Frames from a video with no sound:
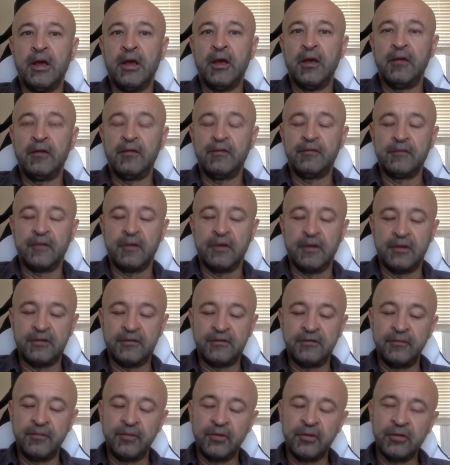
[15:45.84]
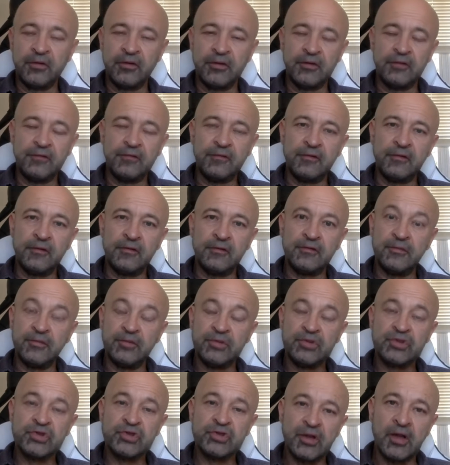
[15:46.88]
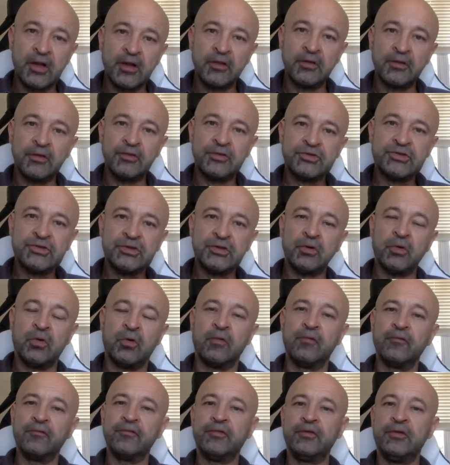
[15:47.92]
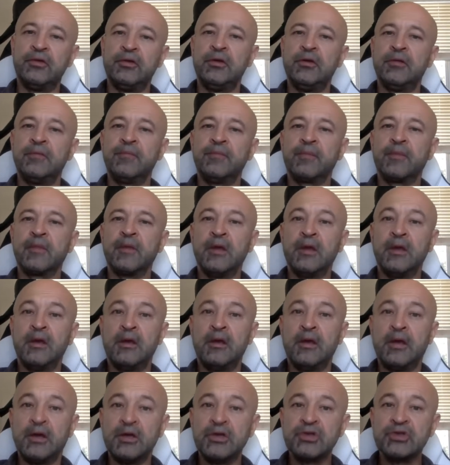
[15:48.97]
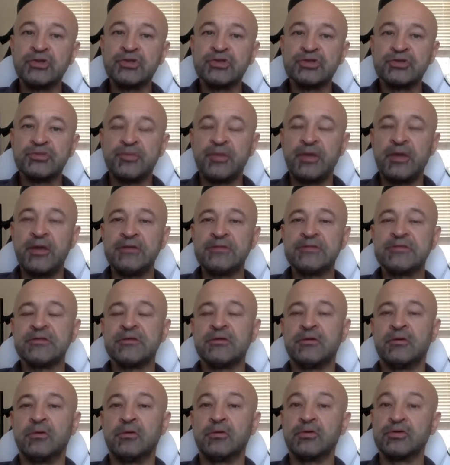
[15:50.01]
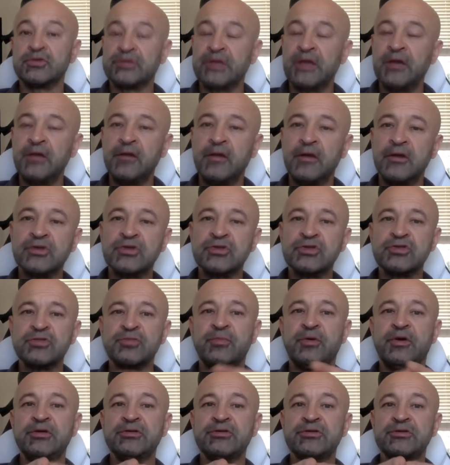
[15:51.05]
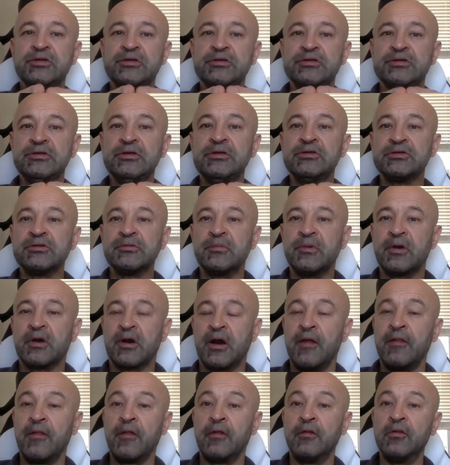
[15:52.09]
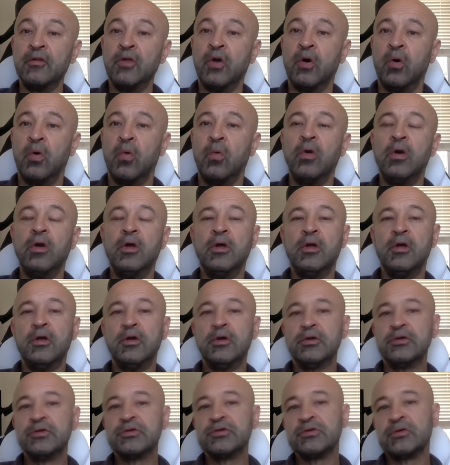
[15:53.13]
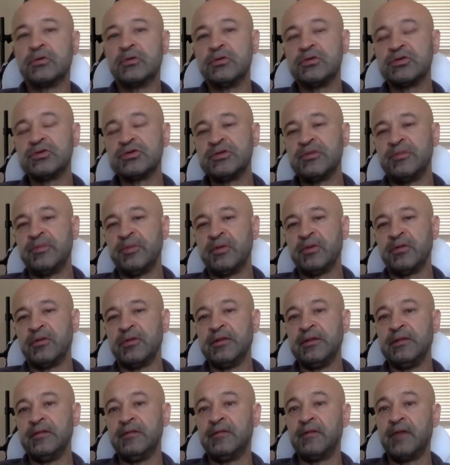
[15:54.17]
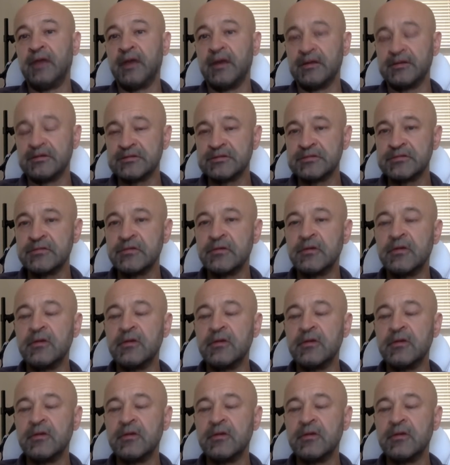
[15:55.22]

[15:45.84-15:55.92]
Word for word: and typically the dimensionality of the uh, action space or state action space is, is rather low. So it's typically intense.